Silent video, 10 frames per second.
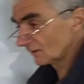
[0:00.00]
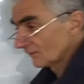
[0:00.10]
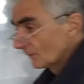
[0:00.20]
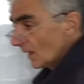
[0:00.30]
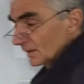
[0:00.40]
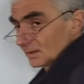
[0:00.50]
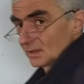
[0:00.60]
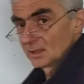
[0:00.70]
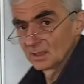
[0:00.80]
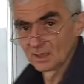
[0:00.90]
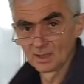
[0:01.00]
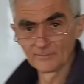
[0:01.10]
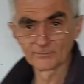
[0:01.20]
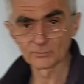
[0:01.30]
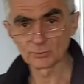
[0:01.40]
of money
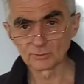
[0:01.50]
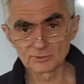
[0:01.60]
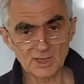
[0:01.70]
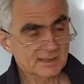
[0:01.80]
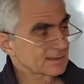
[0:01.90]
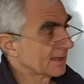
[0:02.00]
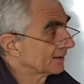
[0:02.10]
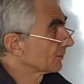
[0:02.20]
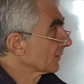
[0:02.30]
to just get